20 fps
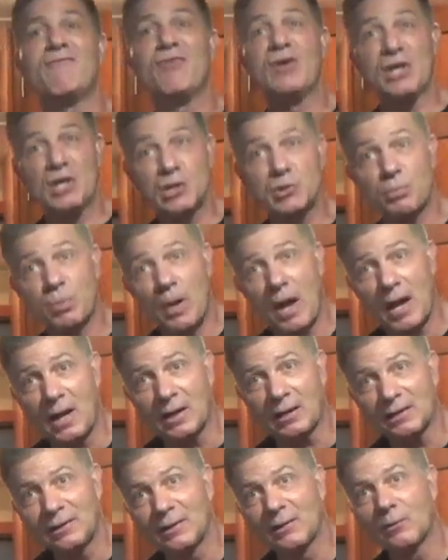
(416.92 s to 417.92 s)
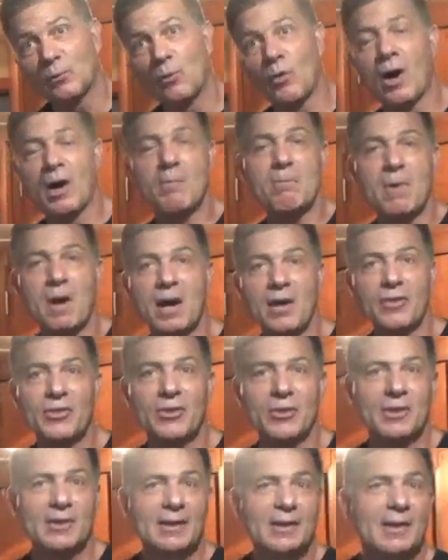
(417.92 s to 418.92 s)
finished product. 1
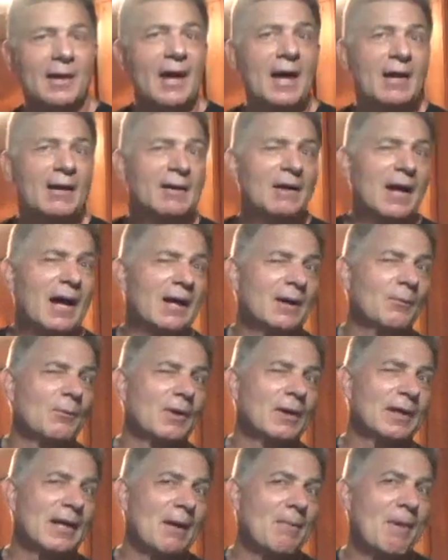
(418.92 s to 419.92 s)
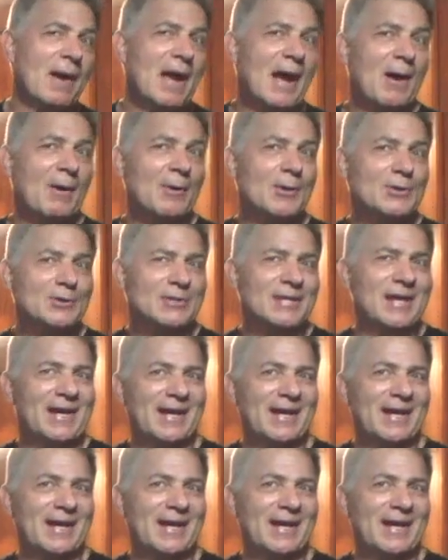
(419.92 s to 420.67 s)
month. I don't want to count my hours,